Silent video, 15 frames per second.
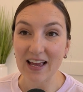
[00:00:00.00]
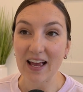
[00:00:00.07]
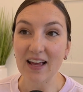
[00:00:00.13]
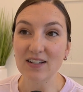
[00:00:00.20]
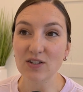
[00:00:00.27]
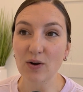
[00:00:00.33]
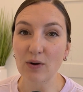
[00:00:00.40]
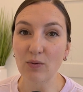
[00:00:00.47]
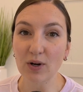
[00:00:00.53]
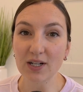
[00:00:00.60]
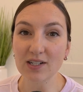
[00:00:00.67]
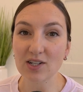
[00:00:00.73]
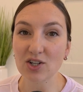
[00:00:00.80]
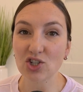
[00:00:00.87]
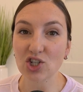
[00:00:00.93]
And so I wanted
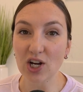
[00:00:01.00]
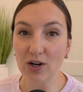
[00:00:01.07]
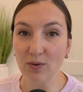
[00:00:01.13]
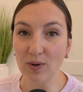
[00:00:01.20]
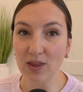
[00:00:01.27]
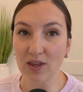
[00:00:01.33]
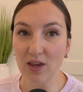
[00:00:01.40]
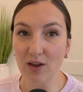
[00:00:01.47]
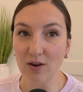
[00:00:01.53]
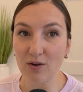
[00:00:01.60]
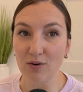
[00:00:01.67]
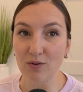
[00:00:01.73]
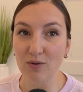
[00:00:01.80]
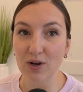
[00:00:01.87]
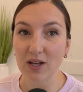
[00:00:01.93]
to share with
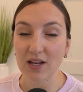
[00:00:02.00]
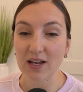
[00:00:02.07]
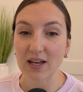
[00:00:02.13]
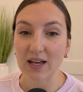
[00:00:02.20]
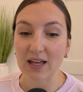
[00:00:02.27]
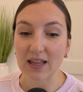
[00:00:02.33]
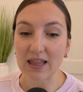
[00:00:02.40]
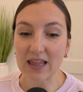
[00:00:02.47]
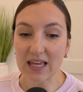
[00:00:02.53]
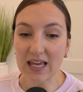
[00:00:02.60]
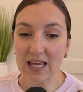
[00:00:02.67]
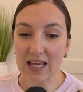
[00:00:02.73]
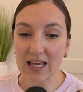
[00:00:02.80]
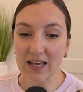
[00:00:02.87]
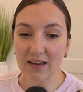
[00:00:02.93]
you
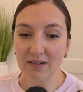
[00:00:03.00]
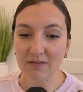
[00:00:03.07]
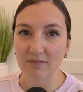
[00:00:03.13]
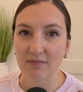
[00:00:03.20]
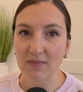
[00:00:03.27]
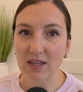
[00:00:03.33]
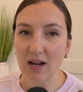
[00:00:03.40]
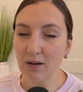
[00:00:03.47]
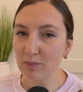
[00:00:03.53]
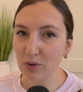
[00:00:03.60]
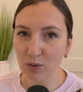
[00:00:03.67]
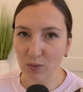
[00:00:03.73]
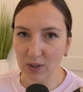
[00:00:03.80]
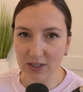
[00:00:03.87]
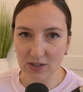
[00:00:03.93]
the number
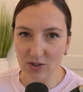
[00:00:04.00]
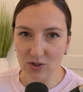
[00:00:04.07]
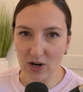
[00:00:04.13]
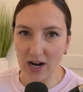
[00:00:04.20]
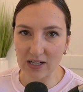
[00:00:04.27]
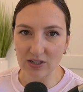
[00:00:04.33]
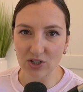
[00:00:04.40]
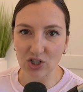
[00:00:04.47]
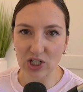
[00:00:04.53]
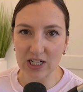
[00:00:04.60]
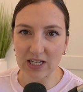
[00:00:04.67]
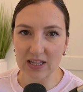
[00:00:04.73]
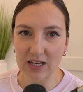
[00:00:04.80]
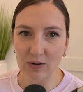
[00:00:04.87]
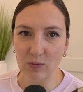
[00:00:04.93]
one strategy
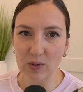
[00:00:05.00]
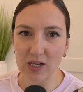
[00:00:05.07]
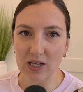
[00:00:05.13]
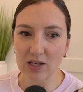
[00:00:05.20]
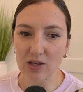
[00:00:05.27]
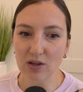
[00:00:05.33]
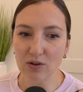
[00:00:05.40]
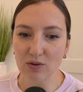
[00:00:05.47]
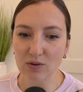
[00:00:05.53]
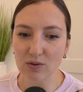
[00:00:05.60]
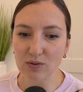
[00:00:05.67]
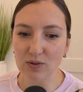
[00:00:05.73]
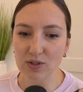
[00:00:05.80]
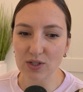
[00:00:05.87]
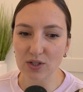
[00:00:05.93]
that we
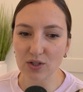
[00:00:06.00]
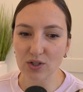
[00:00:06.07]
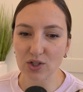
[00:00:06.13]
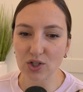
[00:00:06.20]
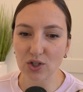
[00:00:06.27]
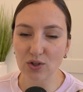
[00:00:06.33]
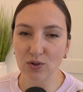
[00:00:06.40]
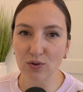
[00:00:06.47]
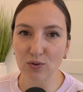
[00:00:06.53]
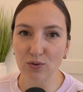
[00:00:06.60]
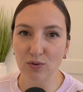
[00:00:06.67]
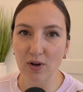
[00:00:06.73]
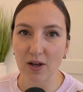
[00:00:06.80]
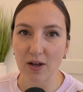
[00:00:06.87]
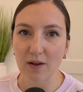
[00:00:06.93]
use
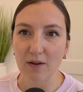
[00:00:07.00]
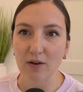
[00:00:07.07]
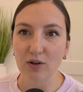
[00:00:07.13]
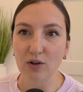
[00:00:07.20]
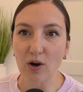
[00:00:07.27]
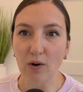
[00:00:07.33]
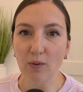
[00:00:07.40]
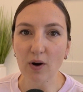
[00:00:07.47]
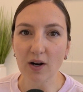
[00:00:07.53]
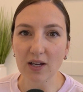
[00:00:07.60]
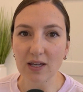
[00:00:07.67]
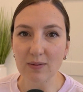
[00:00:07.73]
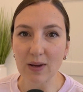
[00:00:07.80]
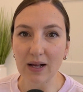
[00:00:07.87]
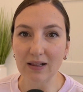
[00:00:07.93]
to grow our
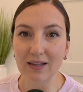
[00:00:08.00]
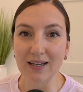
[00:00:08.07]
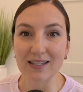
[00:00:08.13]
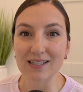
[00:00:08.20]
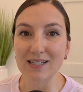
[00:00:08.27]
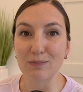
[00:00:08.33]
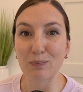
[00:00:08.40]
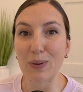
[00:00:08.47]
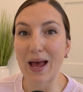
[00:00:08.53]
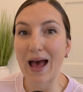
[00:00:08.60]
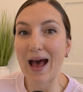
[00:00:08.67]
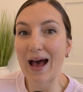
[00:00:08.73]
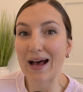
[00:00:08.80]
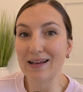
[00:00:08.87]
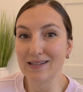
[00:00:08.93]
email list
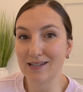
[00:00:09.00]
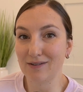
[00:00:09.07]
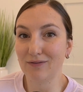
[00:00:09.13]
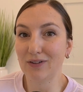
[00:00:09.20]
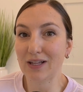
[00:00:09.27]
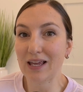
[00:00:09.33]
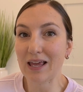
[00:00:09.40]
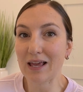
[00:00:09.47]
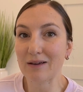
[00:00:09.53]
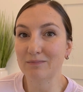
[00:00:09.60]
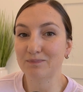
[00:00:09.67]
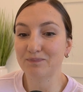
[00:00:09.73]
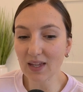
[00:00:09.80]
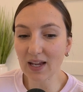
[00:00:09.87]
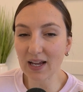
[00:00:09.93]
passively.
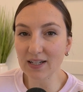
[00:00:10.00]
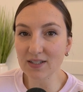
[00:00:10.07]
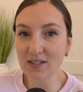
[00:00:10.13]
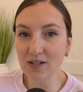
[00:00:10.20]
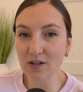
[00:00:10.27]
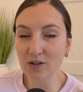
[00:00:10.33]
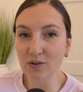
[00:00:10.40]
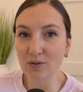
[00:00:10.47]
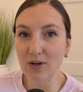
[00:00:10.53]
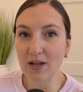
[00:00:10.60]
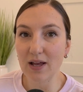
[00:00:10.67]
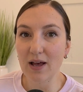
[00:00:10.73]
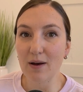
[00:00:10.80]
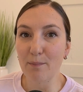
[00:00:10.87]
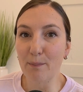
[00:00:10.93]
And so
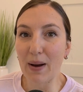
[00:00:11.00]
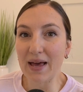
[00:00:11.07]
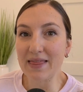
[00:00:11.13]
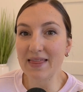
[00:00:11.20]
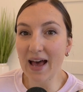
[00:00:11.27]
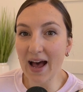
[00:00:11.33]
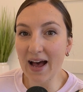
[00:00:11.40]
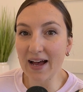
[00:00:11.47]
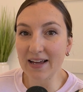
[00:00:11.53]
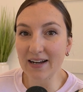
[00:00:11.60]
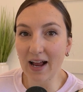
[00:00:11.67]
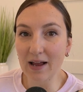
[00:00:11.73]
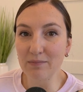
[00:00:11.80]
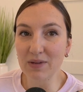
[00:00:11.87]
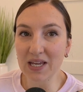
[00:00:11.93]
by that,
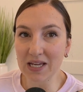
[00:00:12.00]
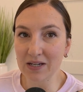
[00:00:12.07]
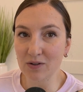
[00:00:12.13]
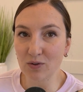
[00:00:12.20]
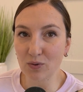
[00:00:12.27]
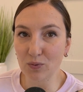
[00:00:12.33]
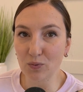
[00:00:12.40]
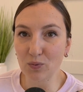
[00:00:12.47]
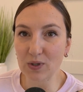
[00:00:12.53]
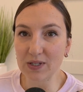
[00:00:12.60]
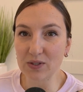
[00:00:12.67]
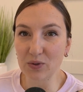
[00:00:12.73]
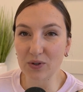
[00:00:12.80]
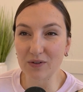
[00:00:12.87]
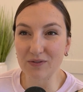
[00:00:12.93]
I mean, we
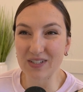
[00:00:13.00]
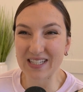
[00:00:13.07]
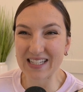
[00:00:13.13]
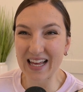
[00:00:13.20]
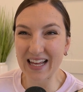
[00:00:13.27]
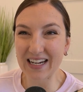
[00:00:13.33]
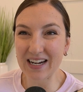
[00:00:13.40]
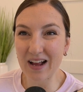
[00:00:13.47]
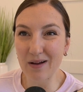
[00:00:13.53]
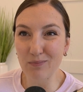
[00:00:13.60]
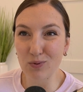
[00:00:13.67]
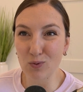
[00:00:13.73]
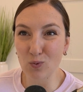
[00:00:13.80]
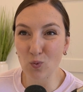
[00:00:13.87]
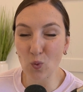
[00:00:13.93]
sort of set it up
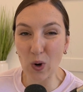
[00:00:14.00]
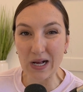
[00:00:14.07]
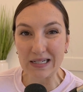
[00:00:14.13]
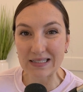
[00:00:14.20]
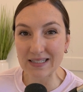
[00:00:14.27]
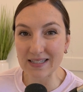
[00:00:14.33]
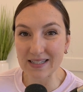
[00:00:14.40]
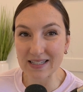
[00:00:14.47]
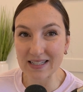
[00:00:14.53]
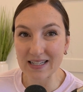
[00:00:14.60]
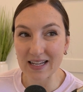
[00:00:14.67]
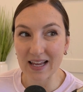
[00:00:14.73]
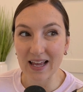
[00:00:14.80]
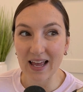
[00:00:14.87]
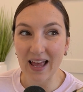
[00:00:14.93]
once
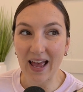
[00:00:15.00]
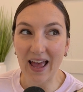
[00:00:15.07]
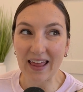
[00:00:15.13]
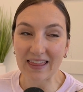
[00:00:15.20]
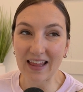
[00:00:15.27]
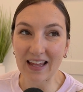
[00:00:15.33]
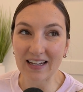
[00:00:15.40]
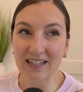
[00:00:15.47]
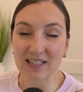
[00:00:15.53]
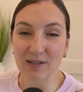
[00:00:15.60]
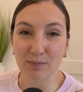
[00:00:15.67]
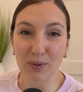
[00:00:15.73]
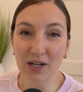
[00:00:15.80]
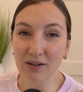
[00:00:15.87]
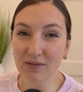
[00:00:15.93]
and then it's a
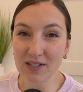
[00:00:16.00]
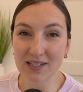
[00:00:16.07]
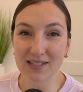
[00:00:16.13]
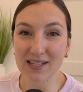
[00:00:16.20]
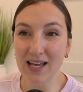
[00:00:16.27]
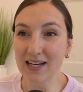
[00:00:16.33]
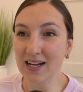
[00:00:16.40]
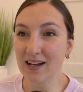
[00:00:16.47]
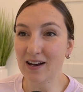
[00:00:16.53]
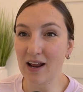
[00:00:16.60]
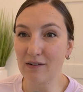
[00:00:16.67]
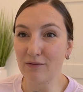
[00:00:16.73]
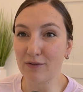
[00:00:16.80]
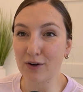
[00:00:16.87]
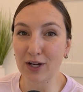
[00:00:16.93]
bit of a set it
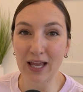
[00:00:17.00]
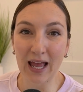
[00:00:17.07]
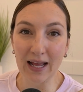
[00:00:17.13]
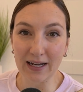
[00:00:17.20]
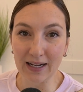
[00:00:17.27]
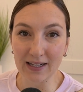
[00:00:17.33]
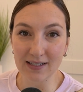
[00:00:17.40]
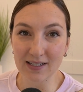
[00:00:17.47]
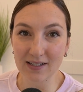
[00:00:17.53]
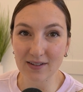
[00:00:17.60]
and forget it.